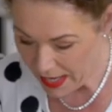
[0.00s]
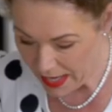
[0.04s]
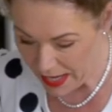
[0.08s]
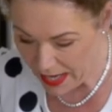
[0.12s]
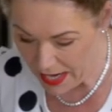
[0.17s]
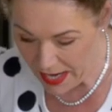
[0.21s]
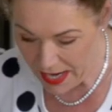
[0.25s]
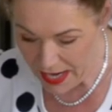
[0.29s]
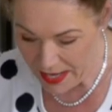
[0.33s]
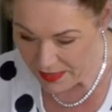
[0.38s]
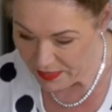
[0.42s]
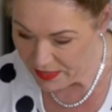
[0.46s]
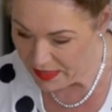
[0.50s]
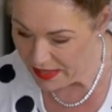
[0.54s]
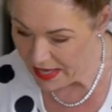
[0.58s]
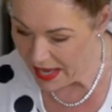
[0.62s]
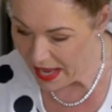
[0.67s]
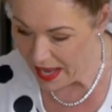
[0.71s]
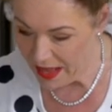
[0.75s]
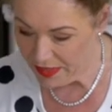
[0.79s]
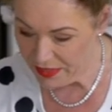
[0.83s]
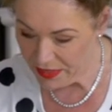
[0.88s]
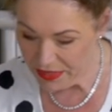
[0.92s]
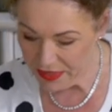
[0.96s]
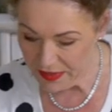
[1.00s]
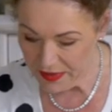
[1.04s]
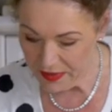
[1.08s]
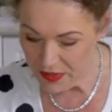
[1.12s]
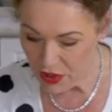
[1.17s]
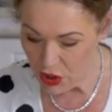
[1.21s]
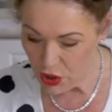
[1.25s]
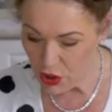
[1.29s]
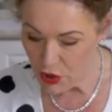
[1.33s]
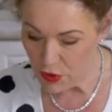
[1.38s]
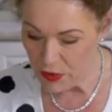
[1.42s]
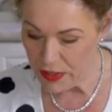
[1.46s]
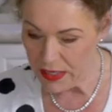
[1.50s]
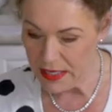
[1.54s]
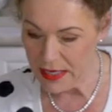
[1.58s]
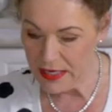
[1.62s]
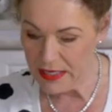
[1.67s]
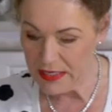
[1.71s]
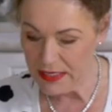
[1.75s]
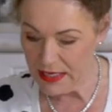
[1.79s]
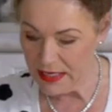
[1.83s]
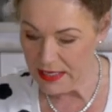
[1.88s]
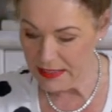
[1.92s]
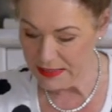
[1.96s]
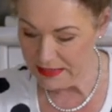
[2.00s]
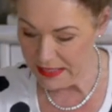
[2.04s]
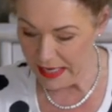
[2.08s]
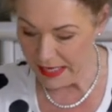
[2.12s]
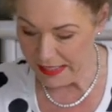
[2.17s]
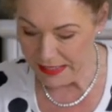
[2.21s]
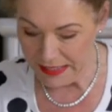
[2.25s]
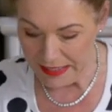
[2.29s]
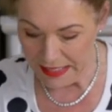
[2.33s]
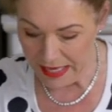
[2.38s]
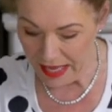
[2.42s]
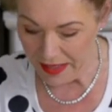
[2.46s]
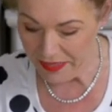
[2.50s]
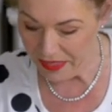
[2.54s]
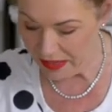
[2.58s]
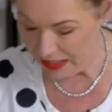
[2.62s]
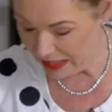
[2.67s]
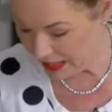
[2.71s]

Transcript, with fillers: And the other thing that you need is another